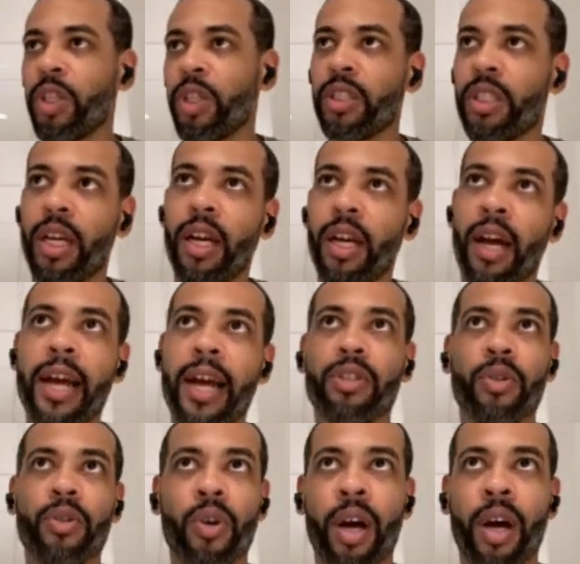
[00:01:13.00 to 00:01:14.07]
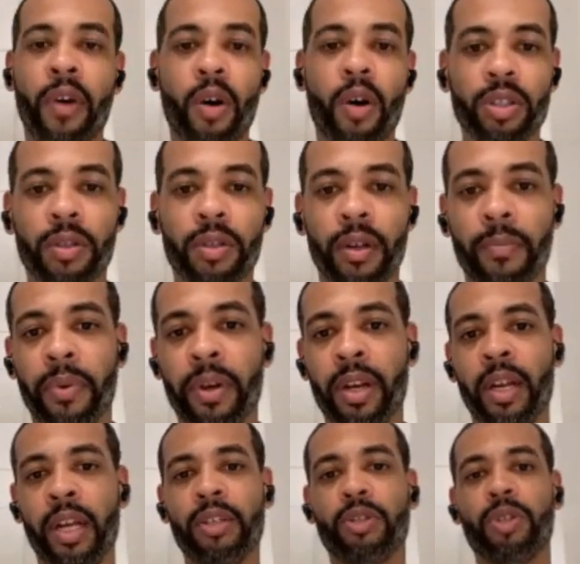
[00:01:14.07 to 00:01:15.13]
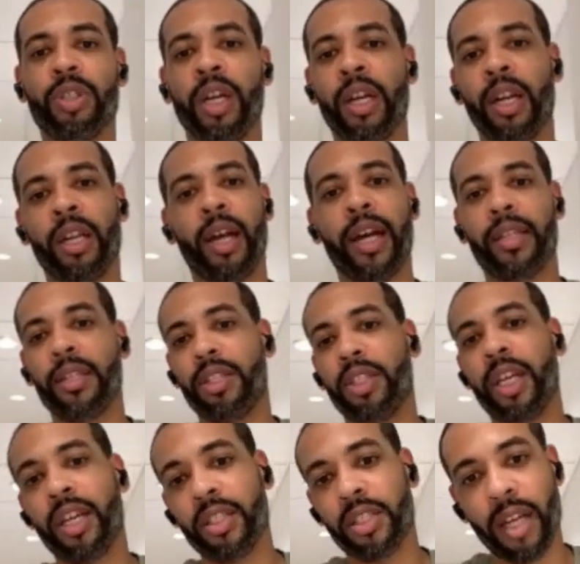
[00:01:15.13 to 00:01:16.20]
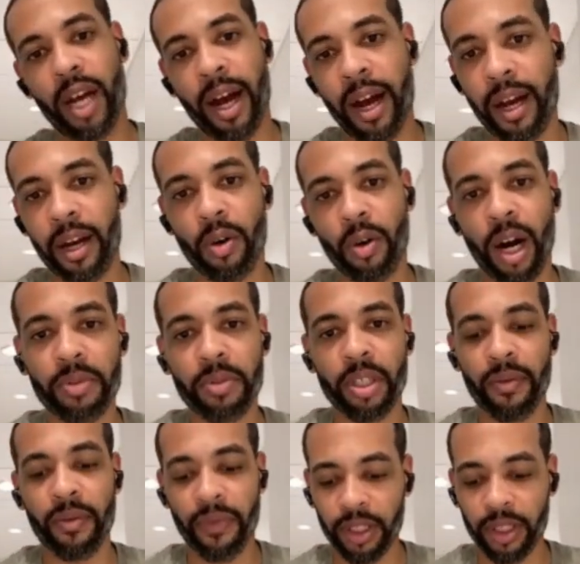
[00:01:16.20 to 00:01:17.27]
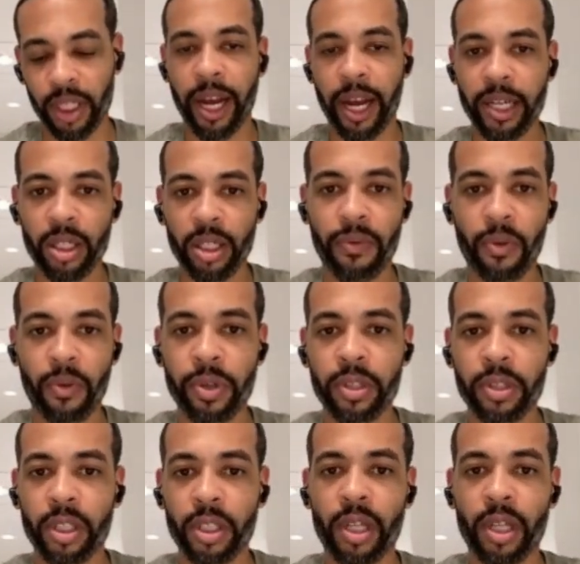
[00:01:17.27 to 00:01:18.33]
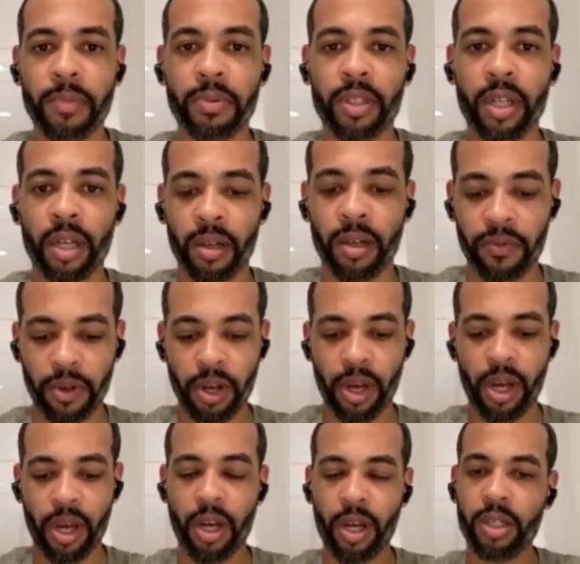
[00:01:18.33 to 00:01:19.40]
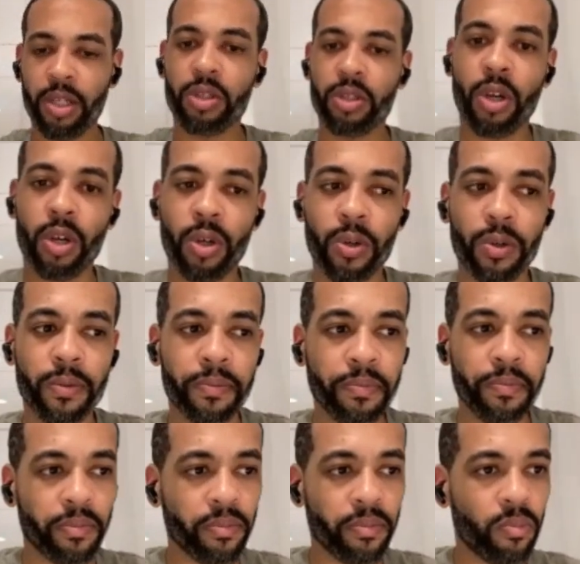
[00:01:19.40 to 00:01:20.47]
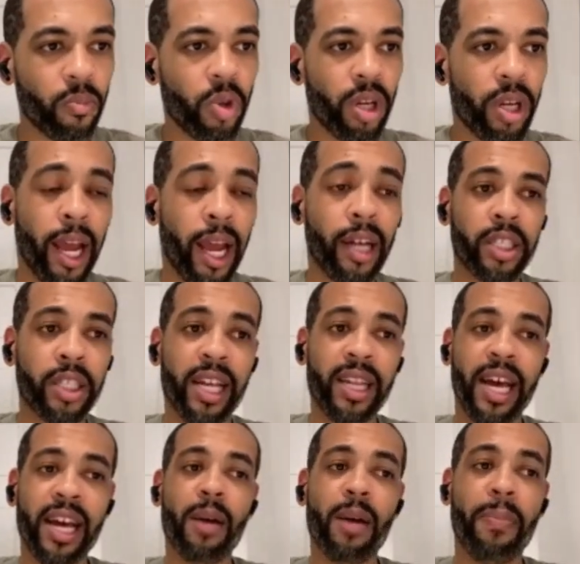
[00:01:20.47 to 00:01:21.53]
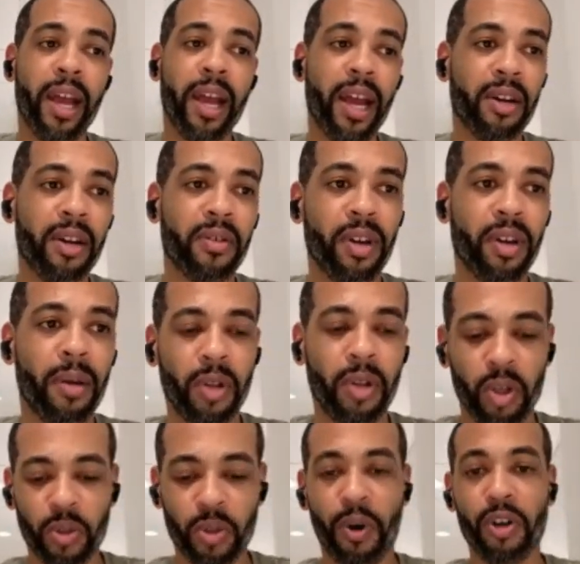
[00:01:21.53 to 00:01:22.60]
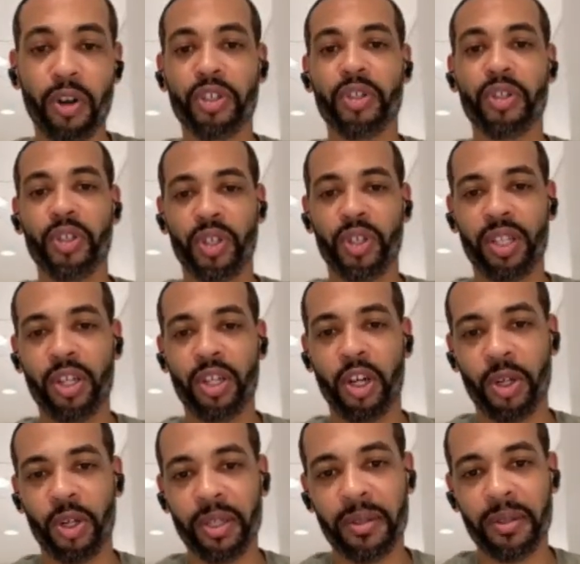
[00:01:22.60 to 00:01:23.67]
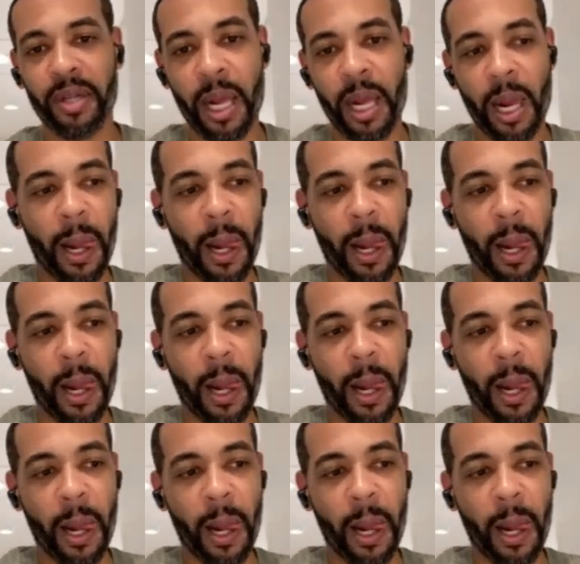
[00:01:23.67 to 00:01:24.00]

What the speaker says: since high school, I've always been interested in like the CSI, crime scene investigation, forensics type stuff. So yeah, seeing that up hand, up close and personal, you know,